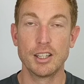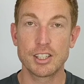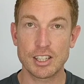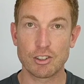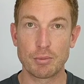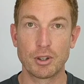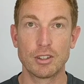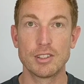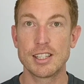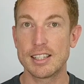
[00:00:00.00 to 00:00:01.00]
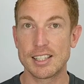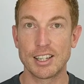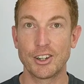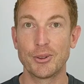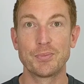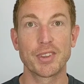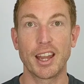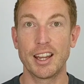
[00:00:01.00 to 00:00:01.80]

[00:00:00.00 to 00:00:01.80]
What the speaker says: chest strap on, sit still,